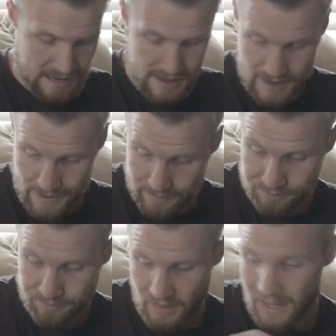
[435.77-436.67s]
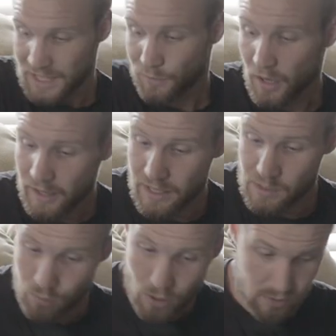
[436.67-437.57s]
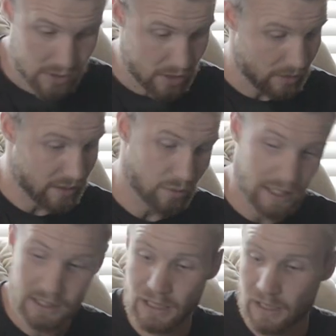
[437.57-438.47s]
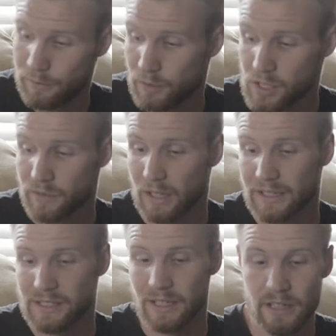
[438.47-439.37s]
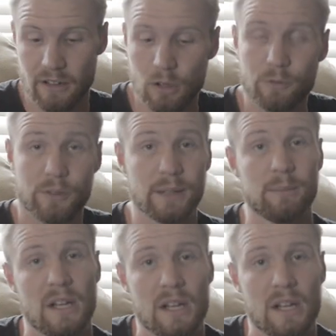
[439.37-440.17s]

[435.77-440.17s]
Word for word: As far as pros to it, well, first of all, it's a narrow fit,